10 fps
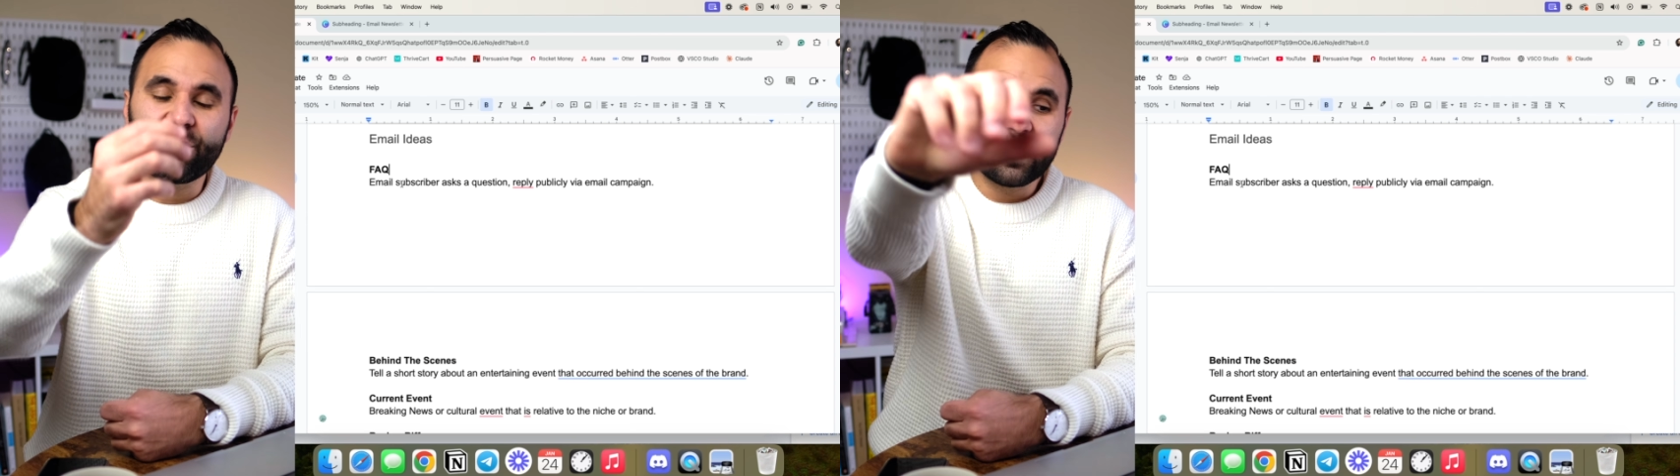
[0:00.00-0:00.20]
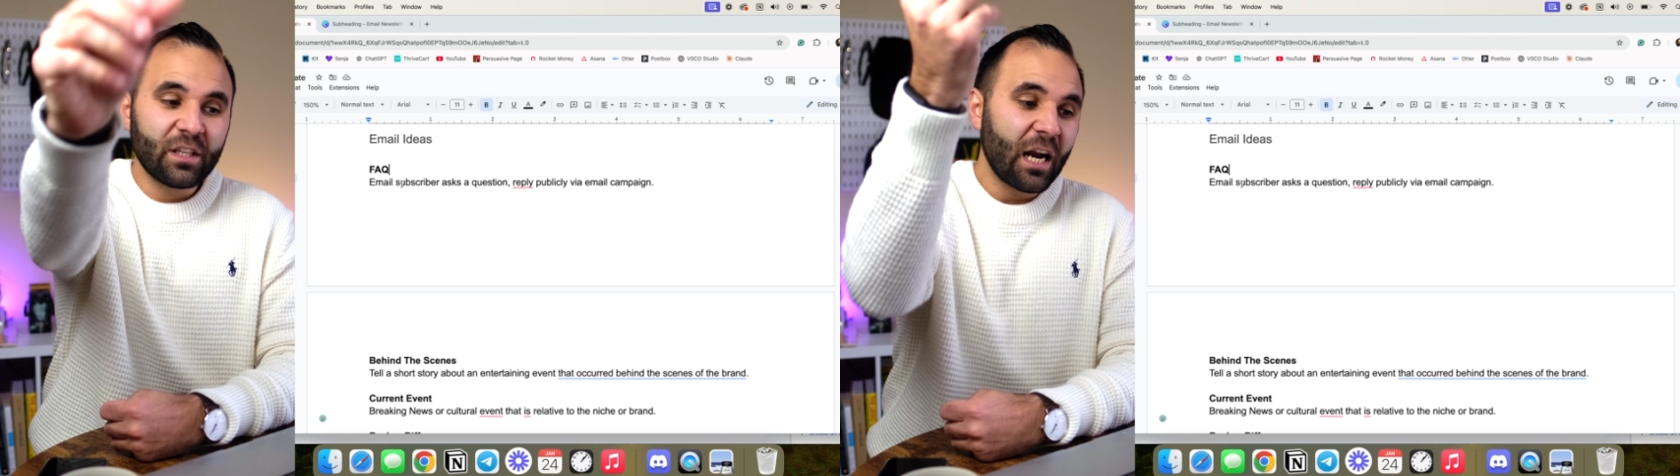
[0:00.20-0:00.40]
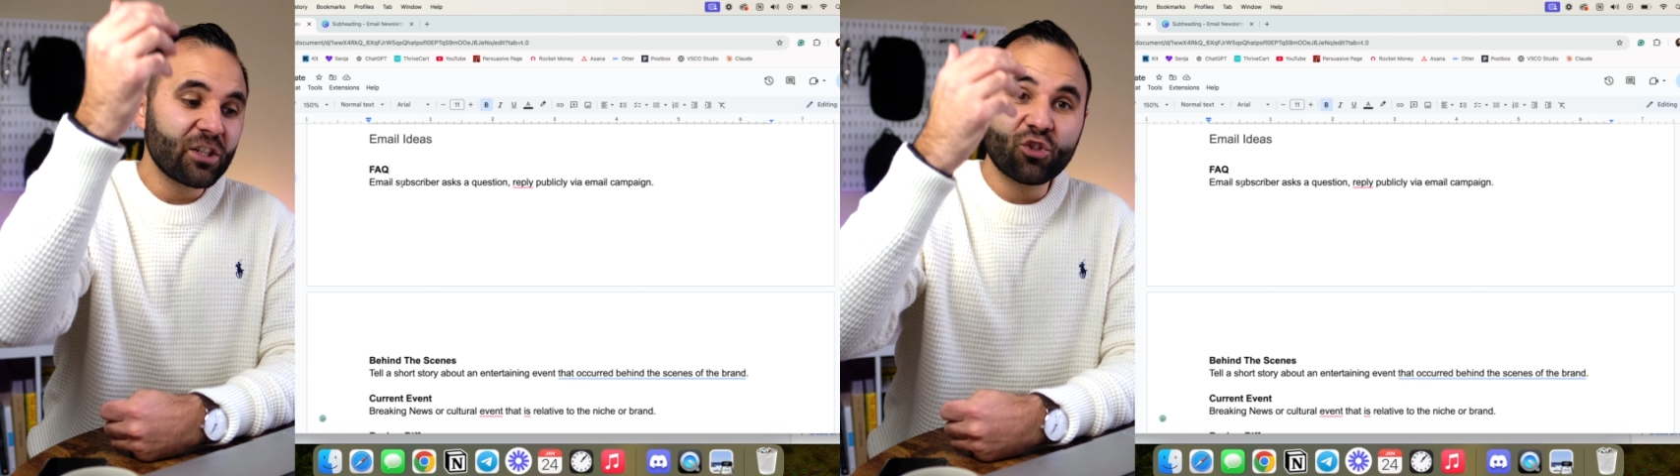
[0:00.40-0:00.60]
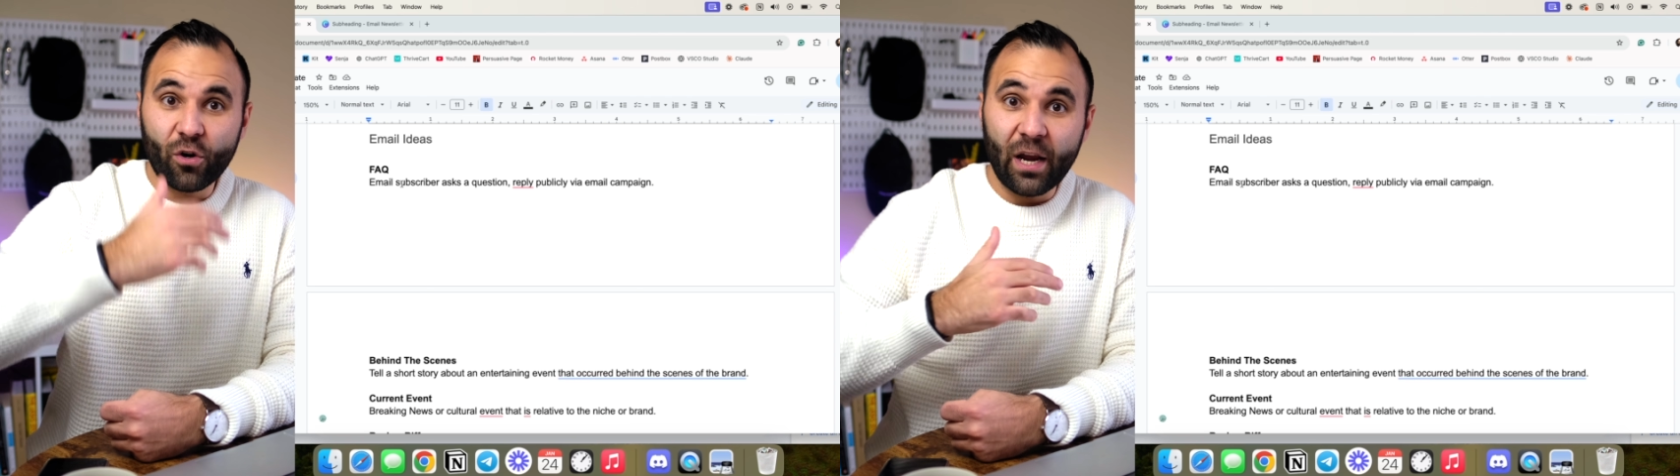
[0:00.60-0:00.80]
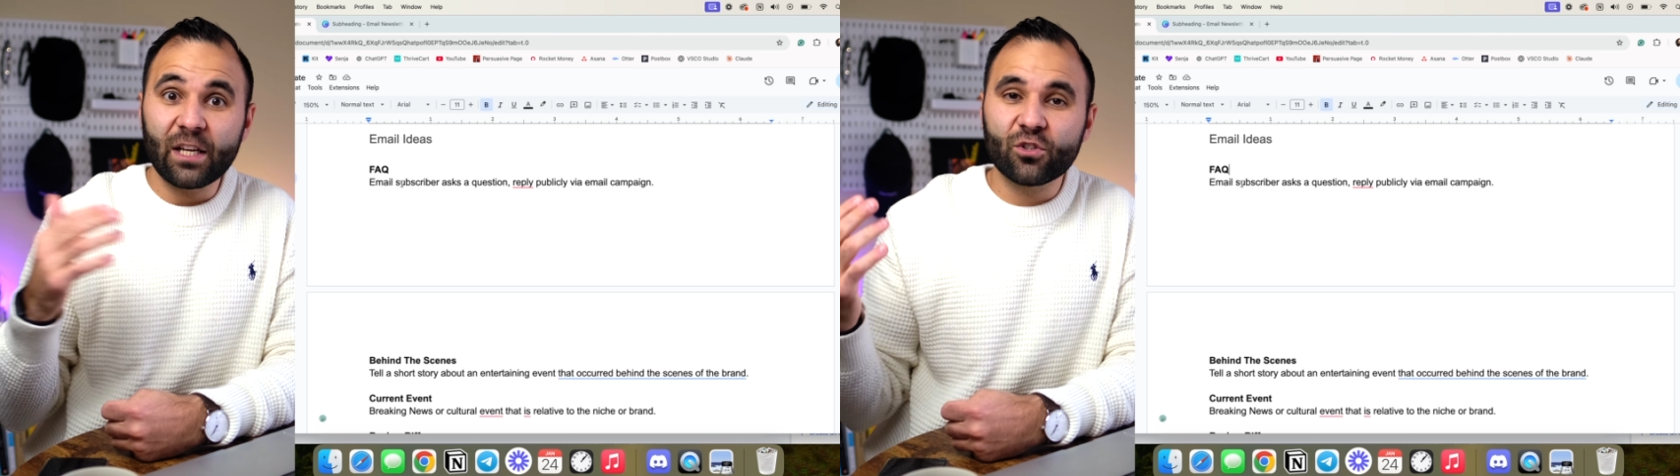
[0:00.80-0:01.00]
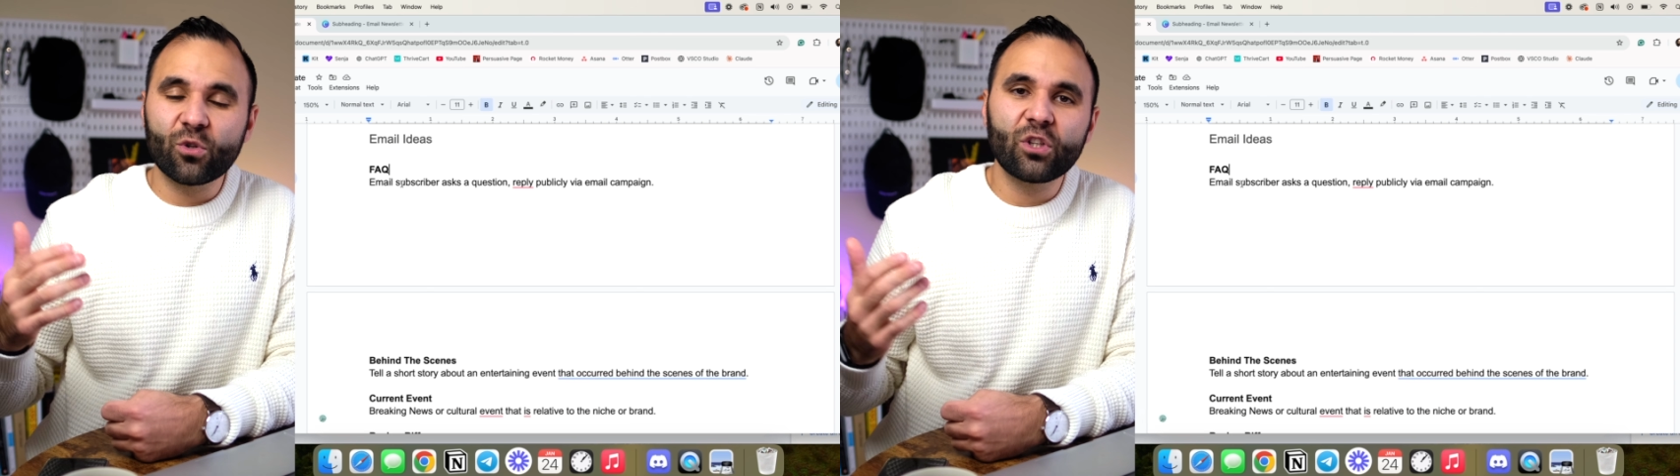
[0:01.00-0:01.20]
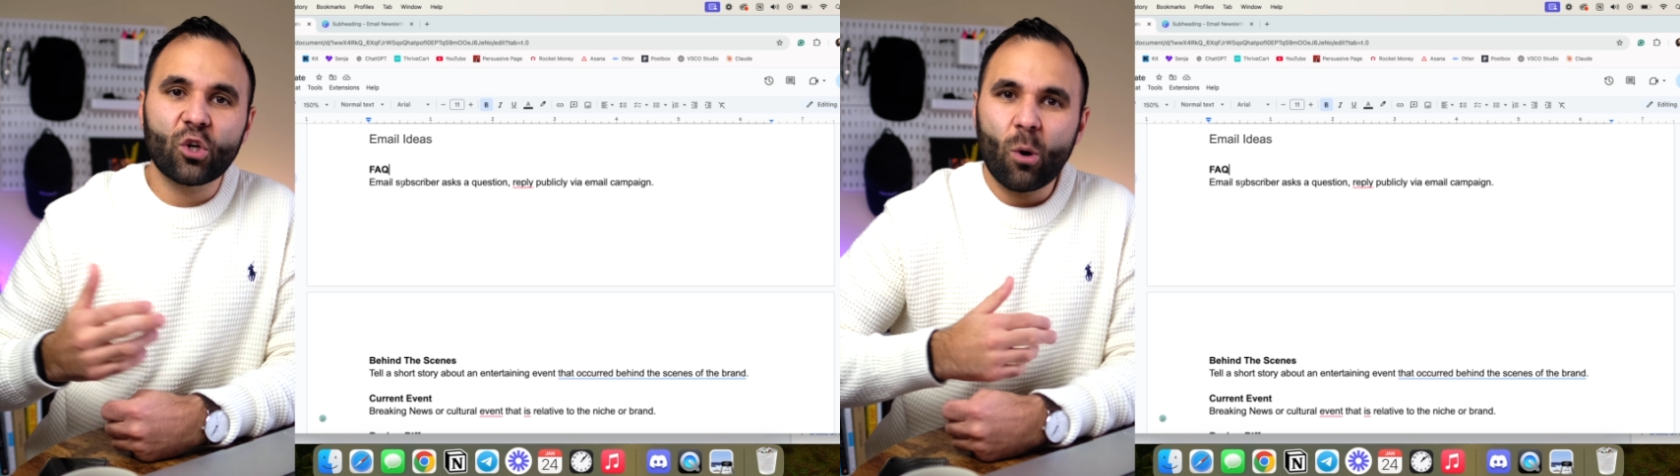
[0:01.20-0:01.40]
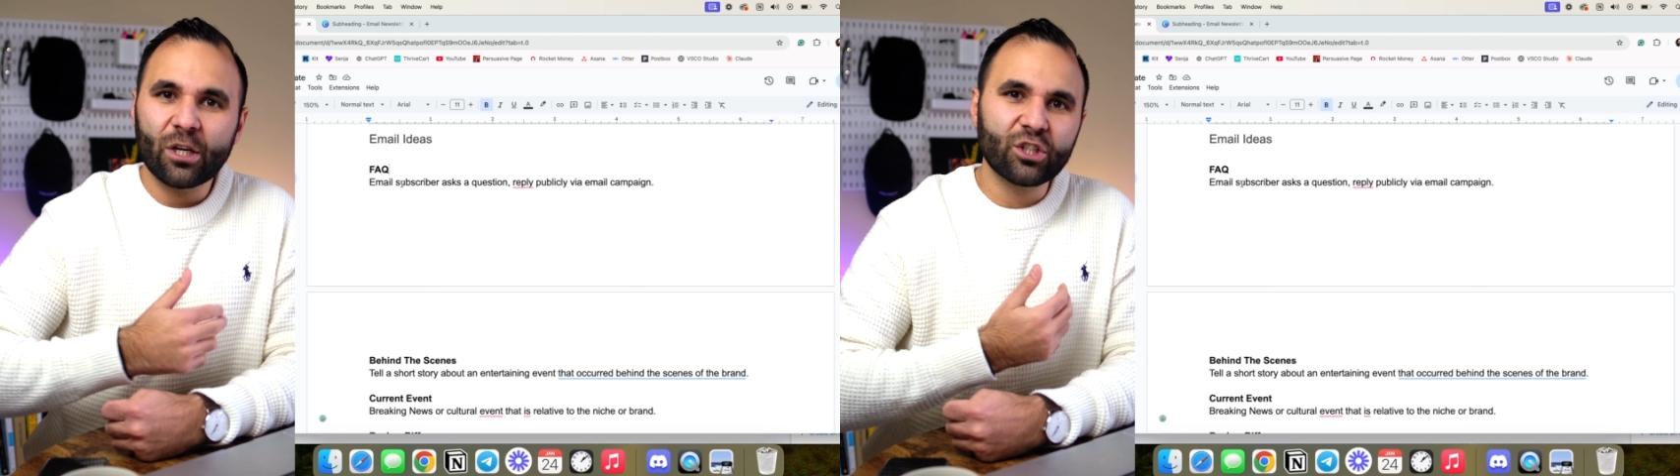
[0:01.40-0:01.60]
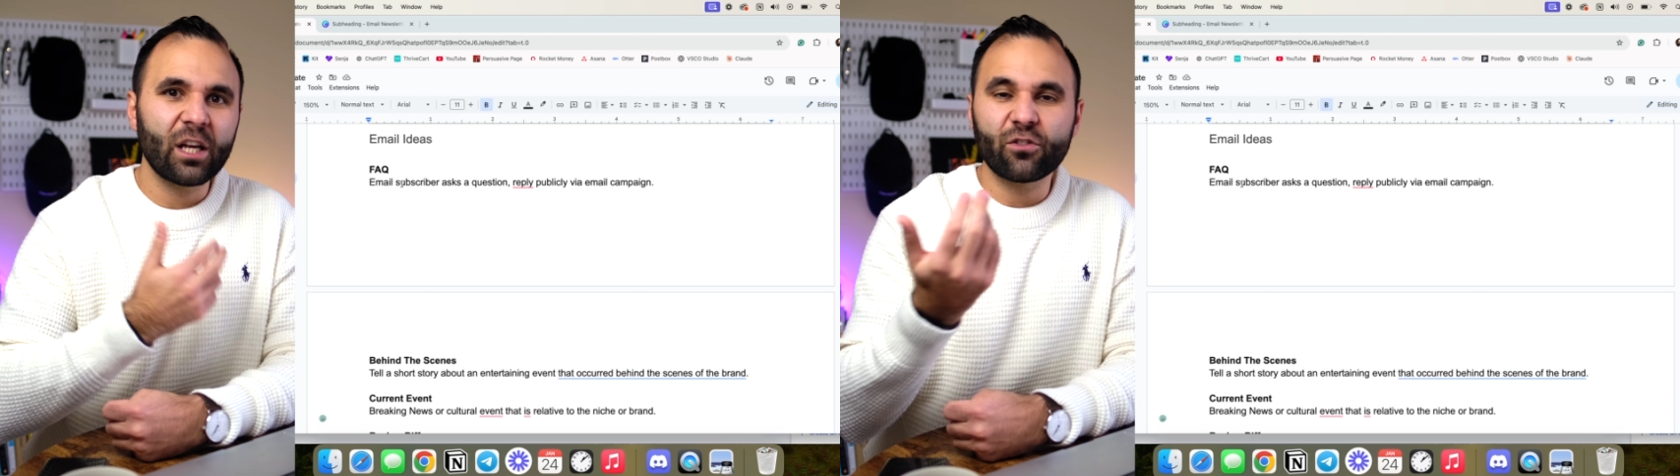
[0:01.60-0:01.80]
And then I start answering the question.